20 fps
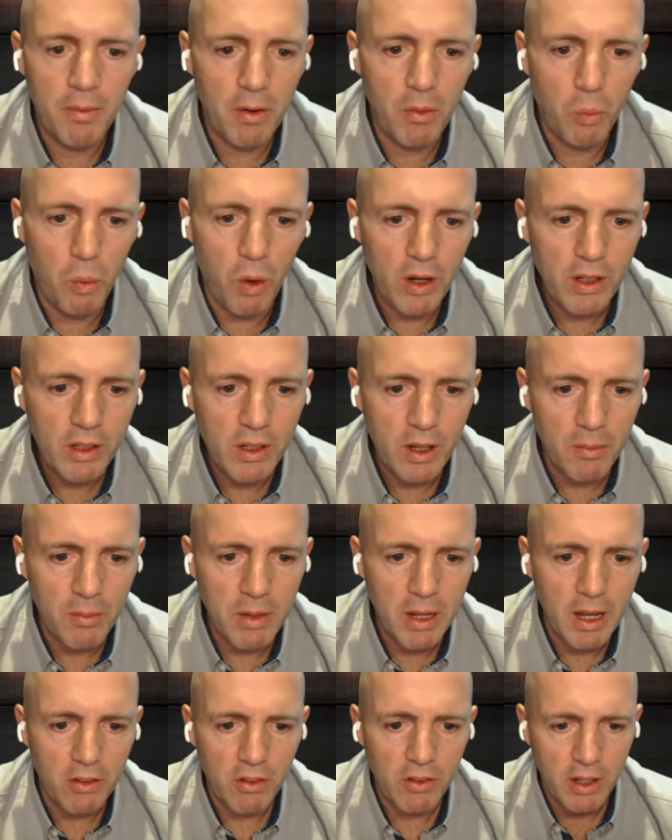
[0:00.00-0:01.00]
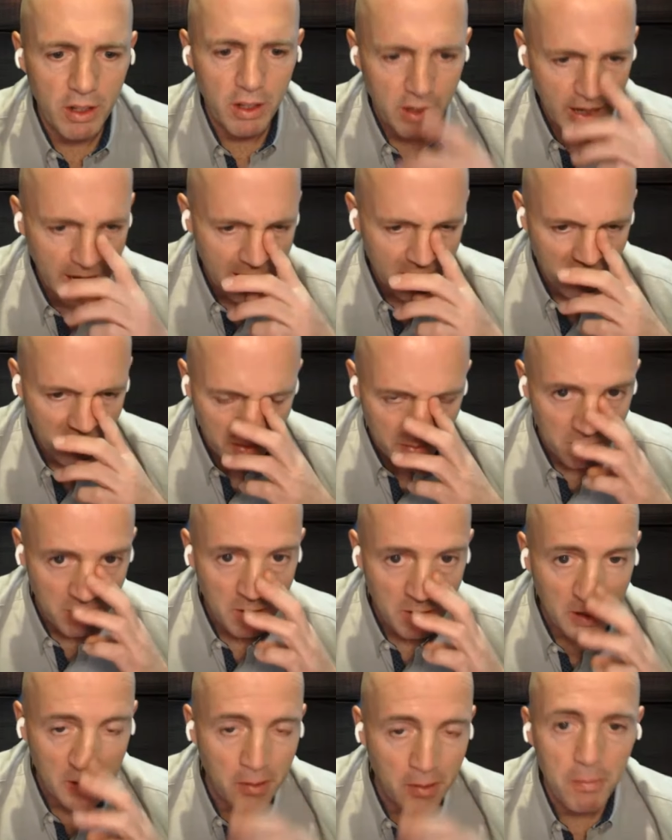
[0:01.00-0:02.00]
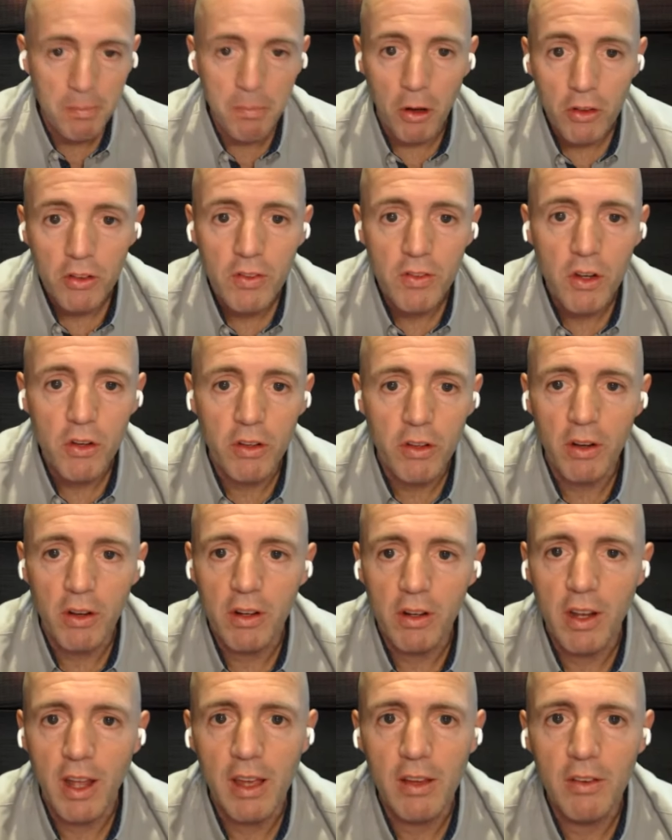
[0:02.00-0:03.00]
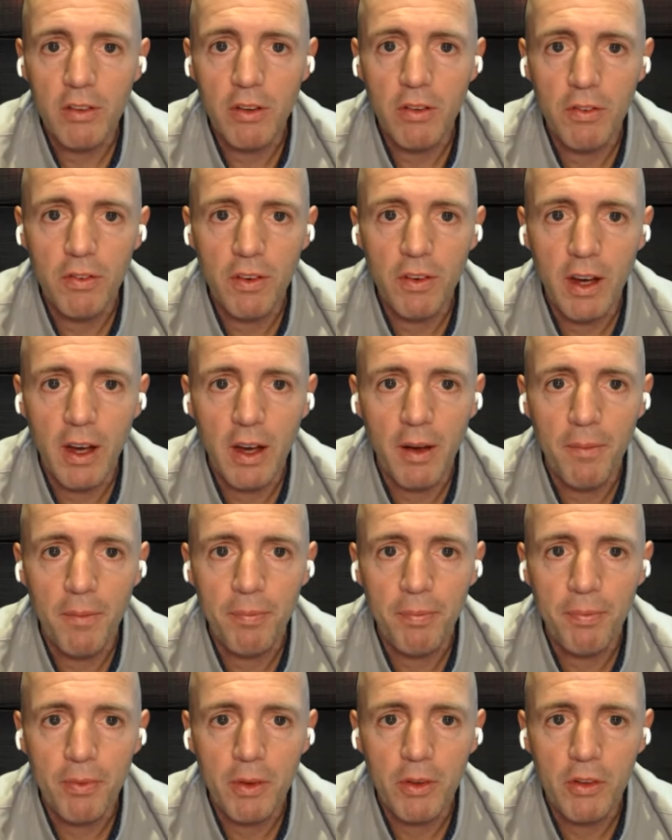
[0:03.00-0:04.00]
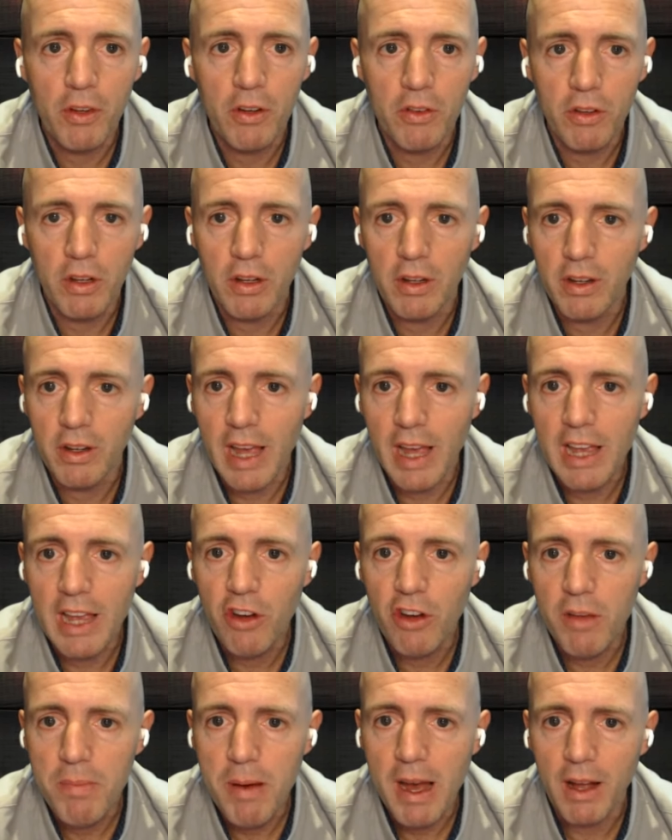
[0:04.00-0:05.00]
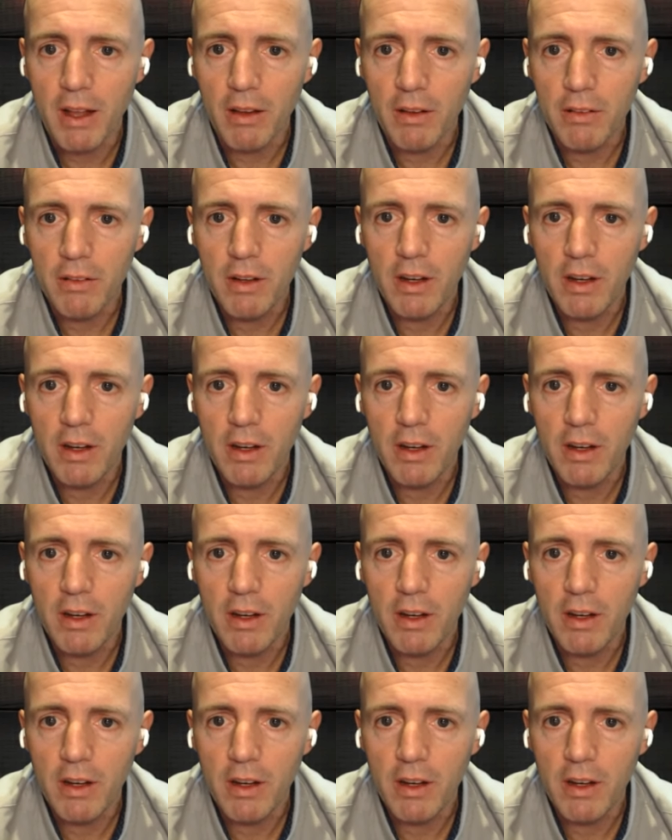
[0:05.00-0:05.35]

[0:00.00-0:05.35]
One company actually that had some positive news out today, so it's interesting. AJ Bell.